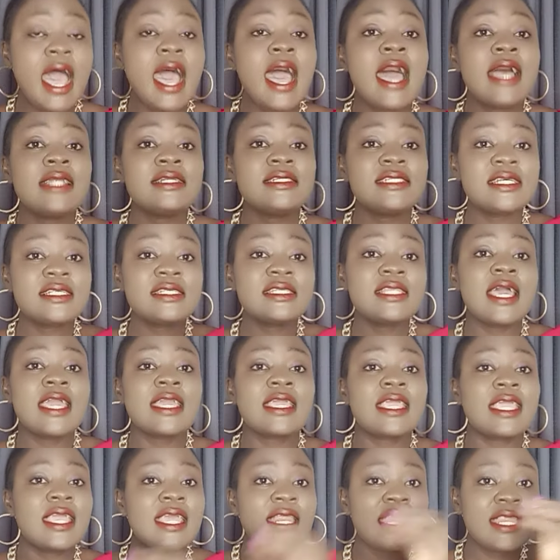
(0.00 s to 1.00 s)
and just
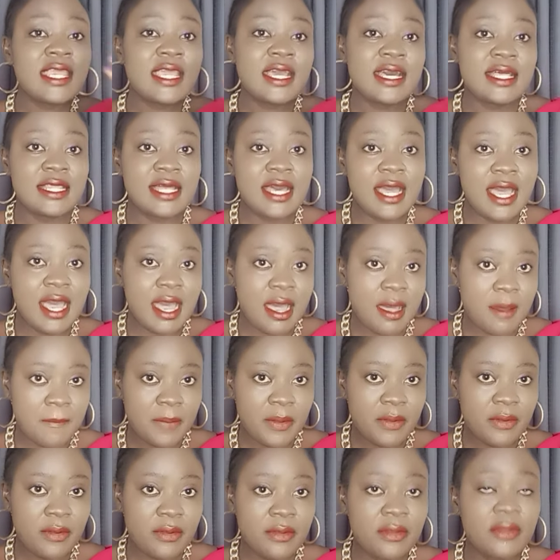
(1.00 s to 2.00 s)
like any other app,
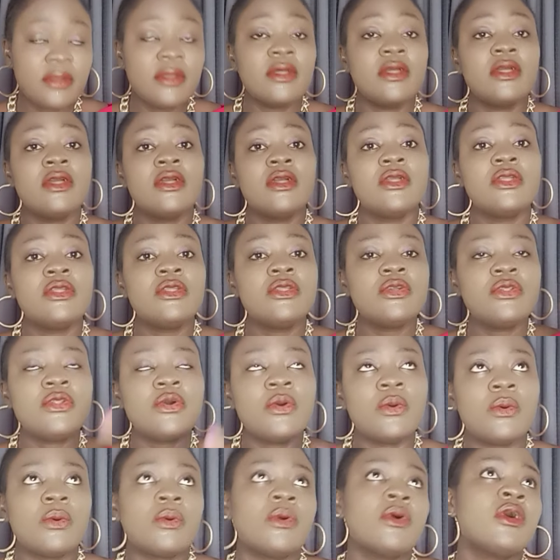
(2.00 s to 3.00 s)
you
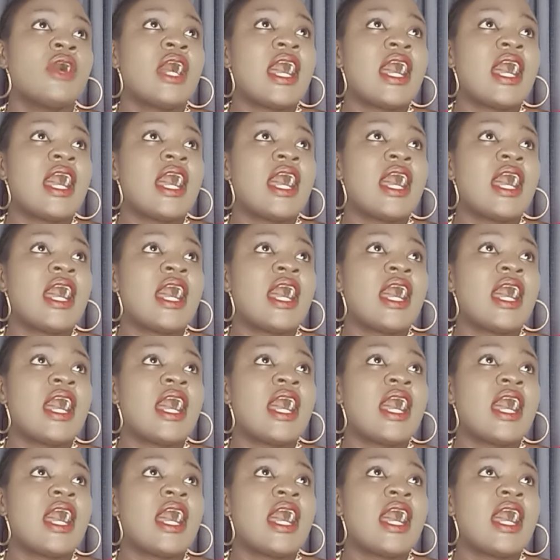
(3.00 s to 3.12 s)
know,